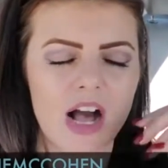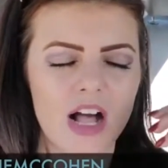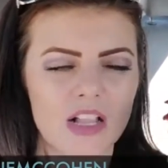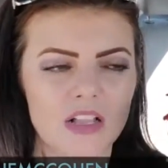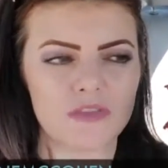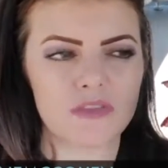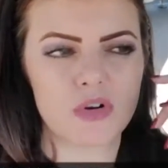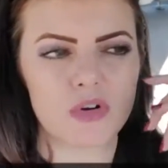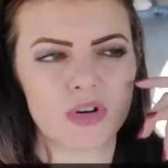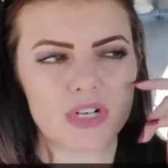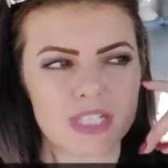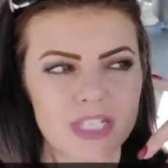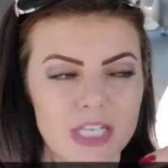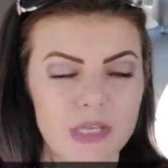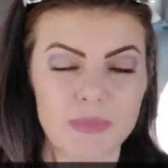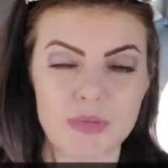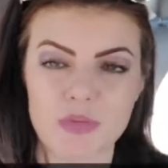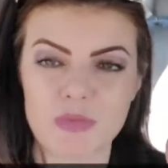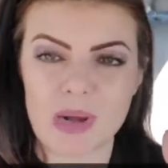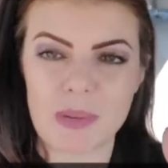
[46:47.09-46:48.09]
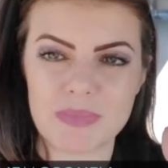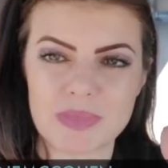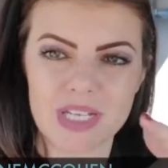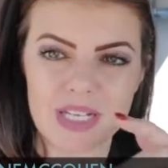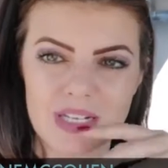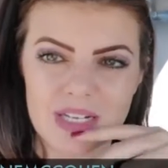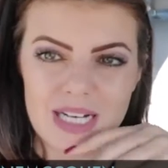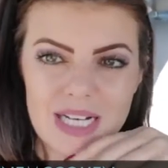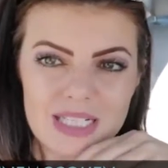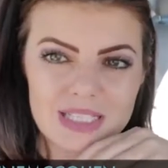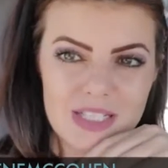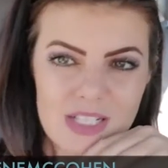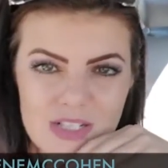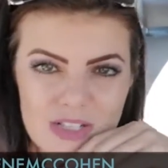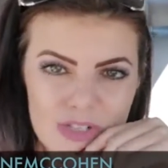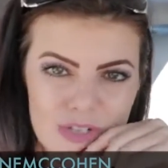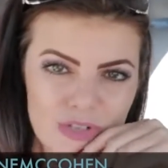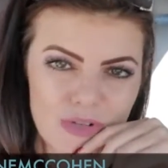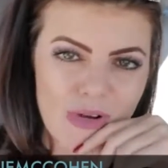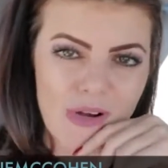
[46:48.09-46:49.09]
I'll of course keep you updated on
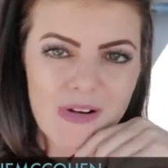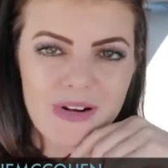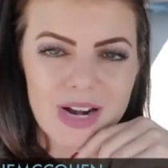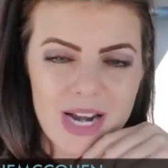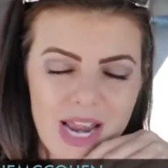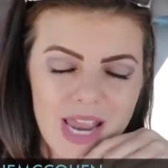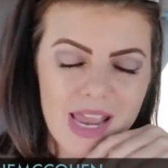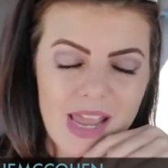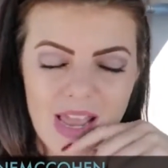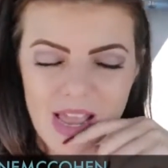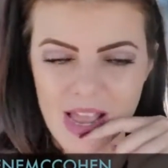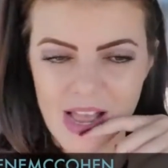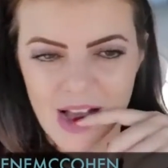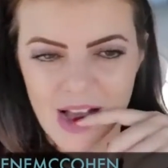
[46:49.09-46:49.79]
this story.